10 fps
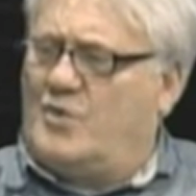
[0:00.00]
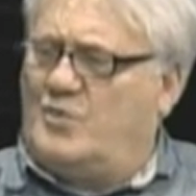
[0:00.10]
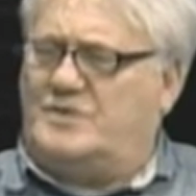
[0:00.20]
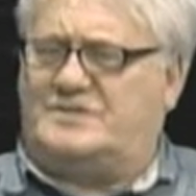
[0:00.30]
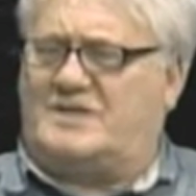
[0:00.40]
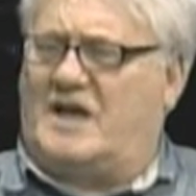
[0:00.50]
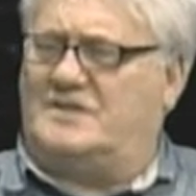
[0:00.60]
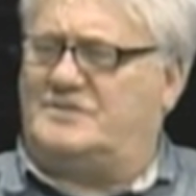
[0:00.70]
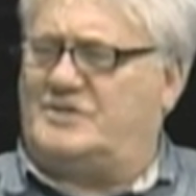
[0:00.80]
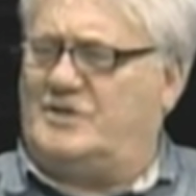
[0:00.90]
Who
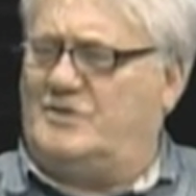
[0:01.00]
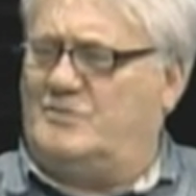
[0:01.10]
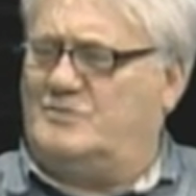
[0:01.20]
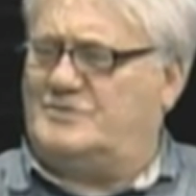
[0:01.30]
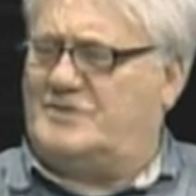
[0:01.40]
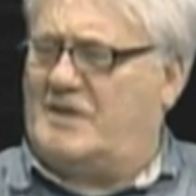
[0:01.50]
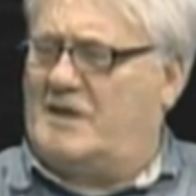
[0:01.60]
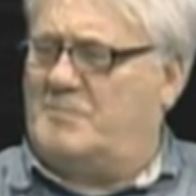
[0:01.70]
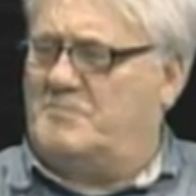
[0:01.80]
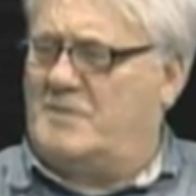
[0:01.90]
decides to use
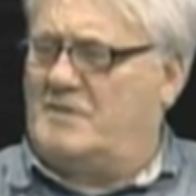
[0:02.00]
them?